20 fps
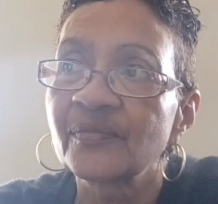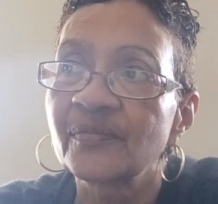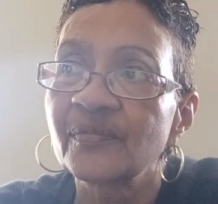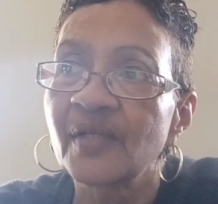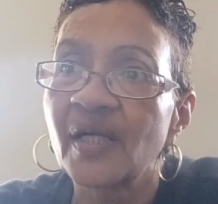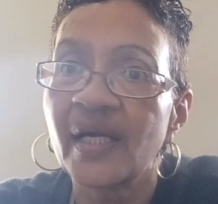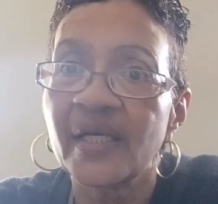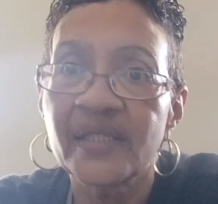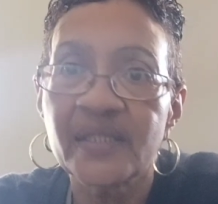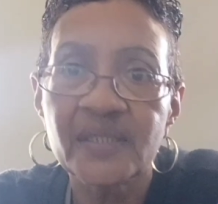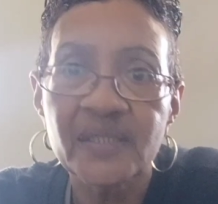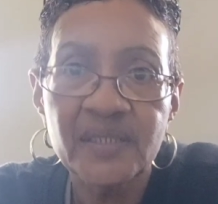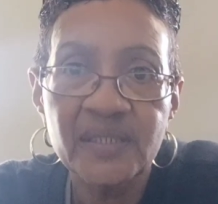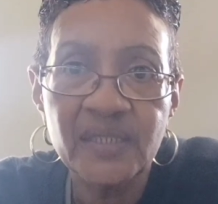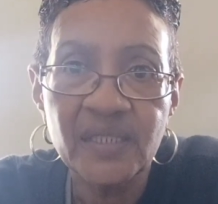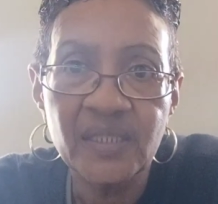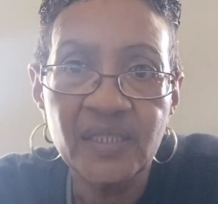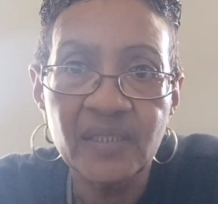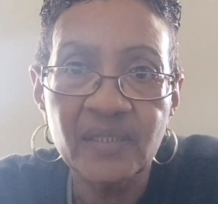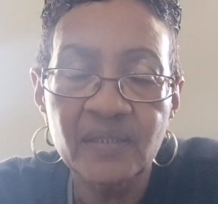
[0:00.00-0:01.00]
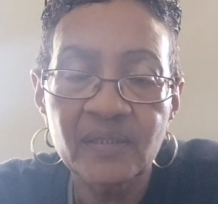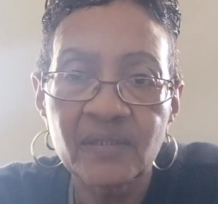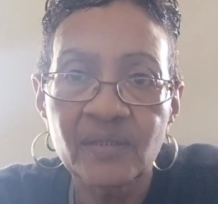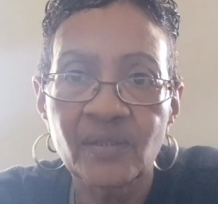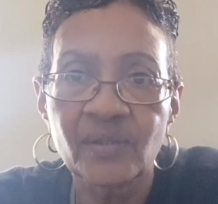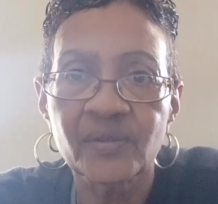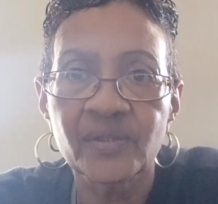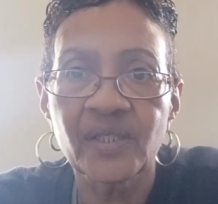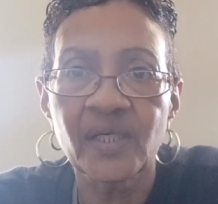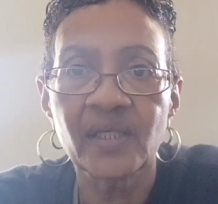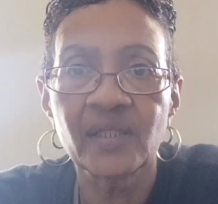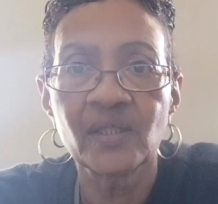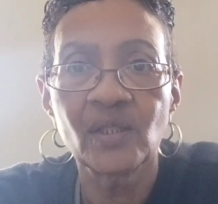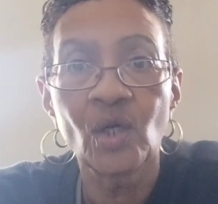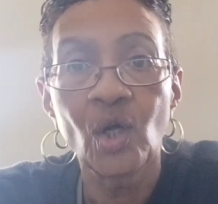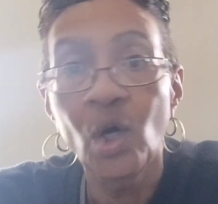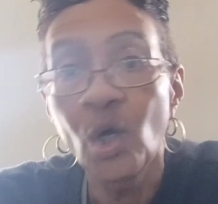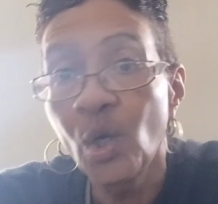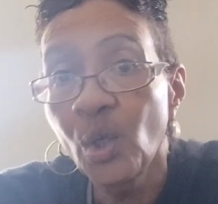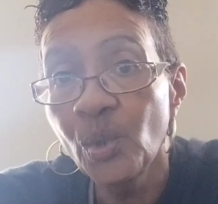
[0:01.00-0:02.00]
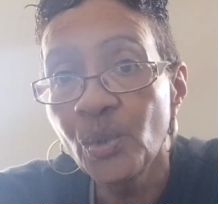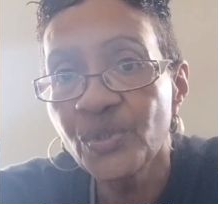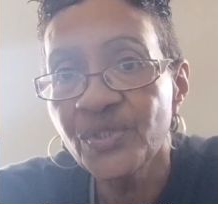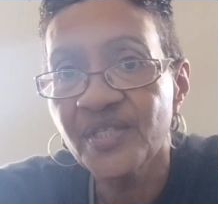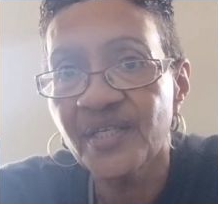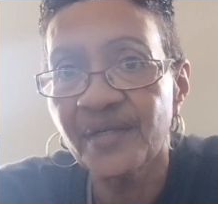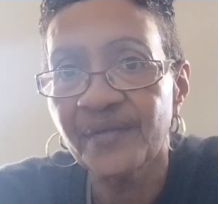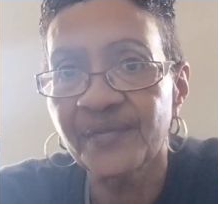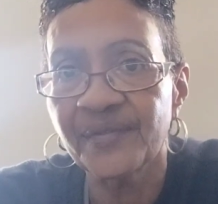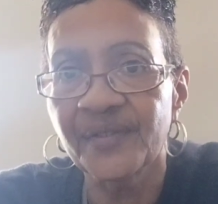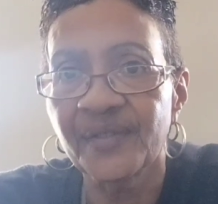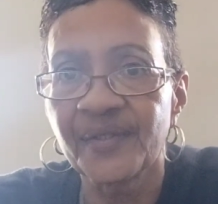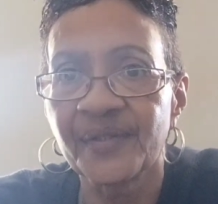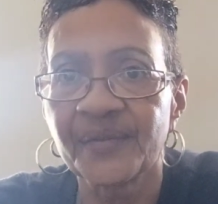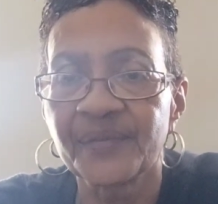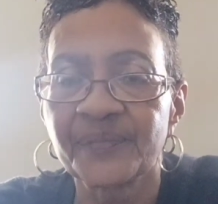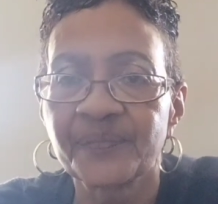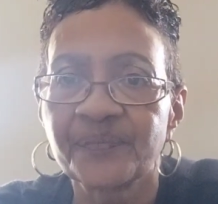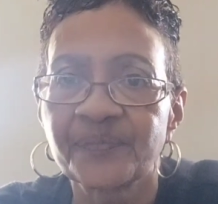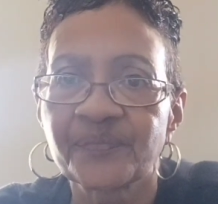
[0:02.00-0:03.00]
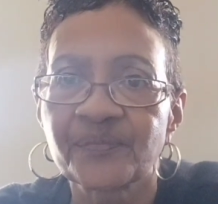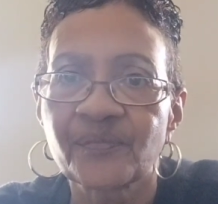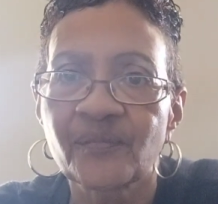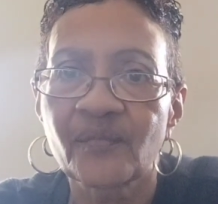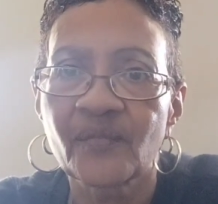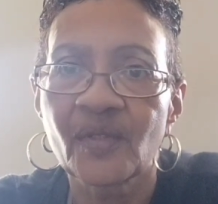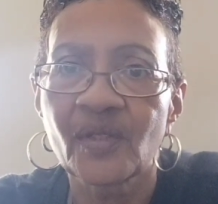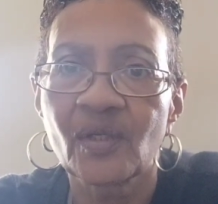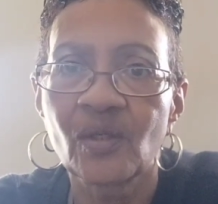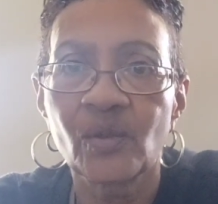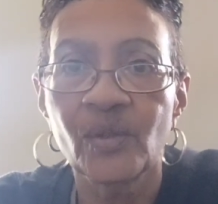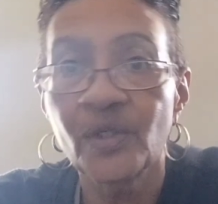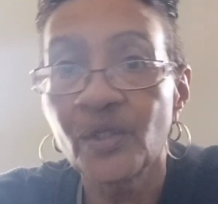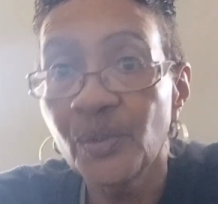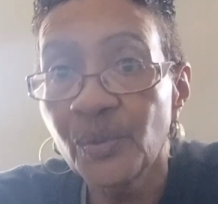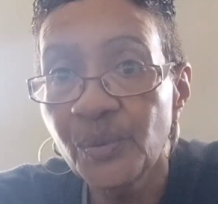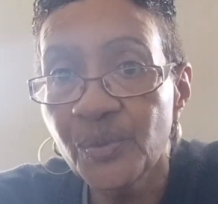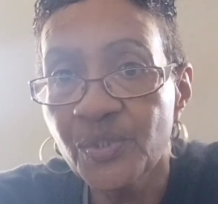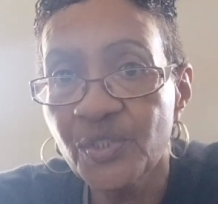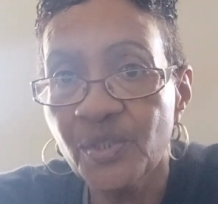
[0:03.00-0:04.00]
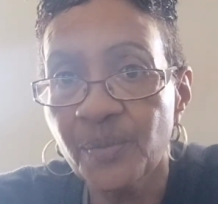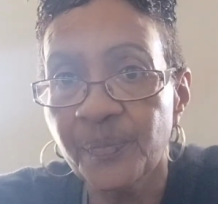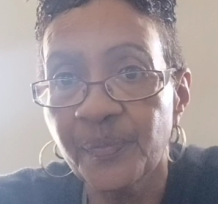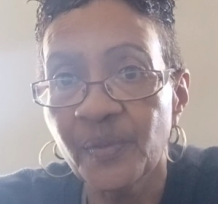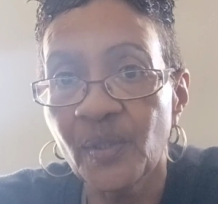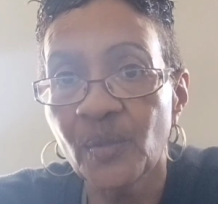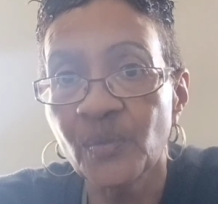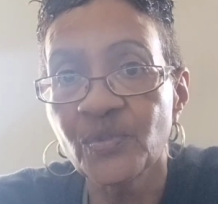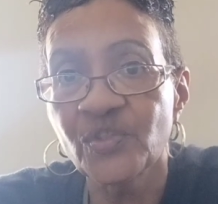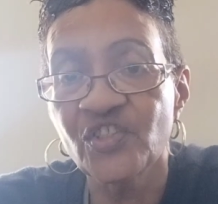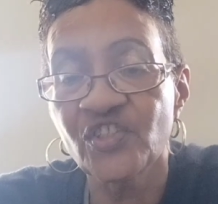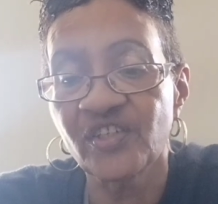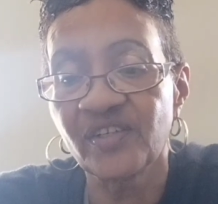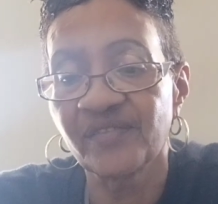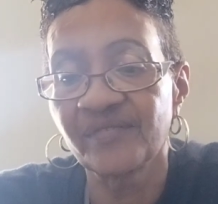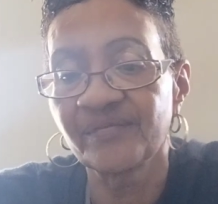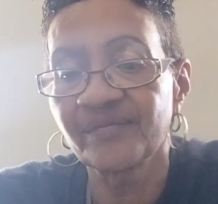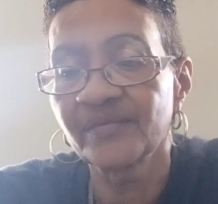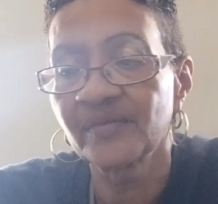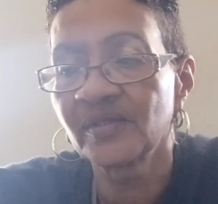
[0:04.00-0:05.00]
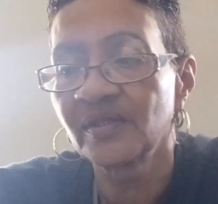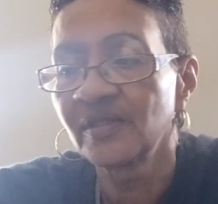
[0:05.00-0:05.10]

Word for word: I can see, okay, who's out there or who is approaching.